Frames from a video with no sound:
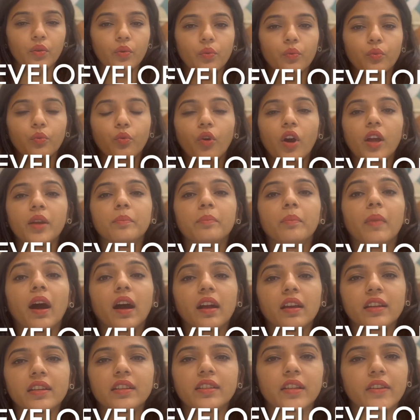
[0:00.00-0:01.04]
What
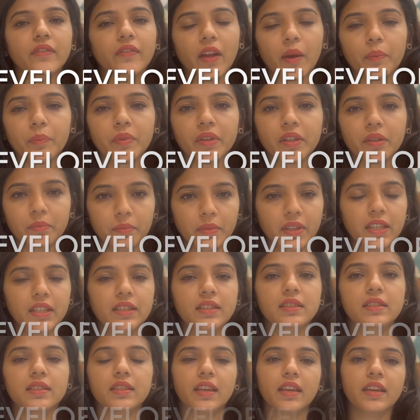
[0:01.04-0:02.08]
market development
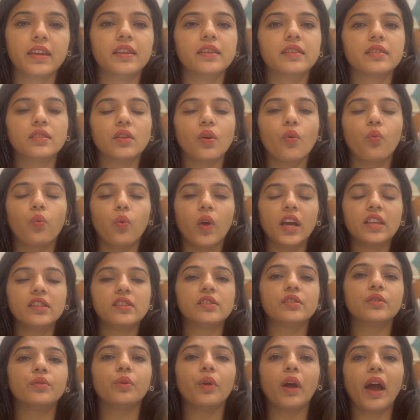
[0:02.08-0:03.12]
means is
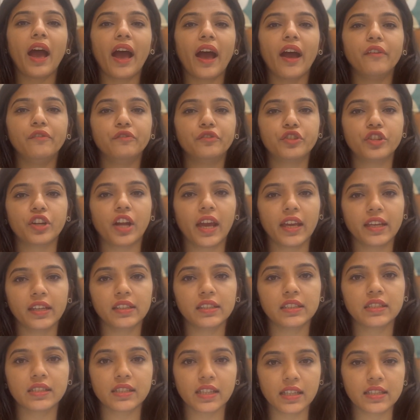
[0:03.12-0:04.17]
once you have tried,